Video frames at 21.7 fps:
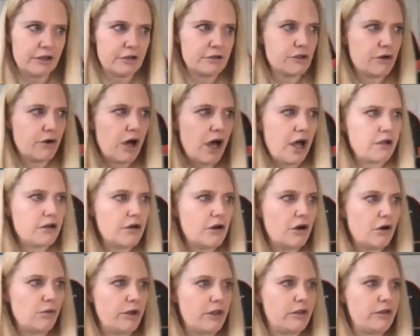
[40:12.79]
So I
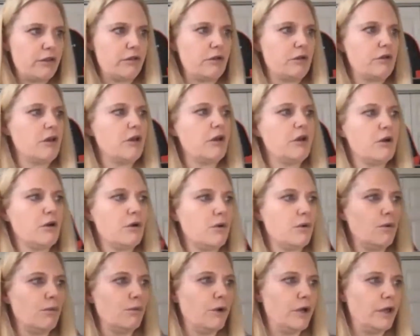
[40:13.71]
go with
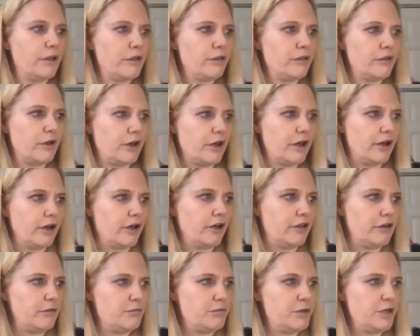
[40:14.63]

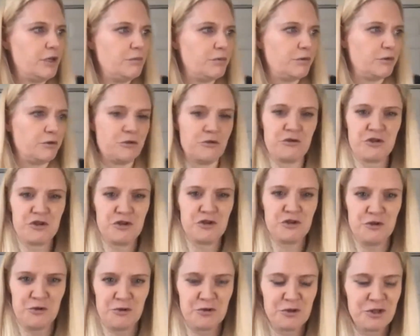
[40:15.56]
the people who
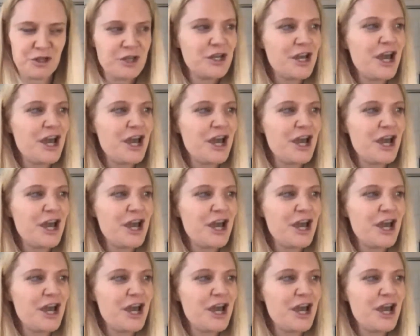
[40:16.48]
choose.